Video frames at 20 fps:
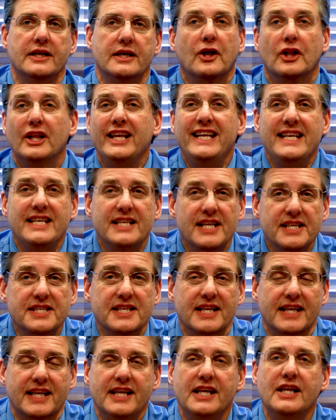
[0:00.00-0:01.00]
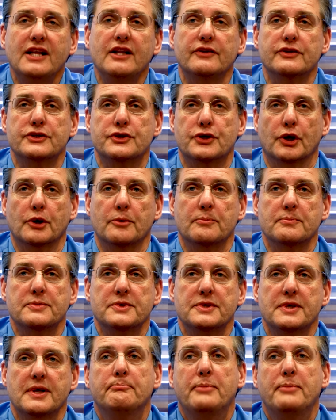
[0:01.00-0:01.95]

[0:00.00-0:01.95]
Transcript: Cleaning doesn't kill germs,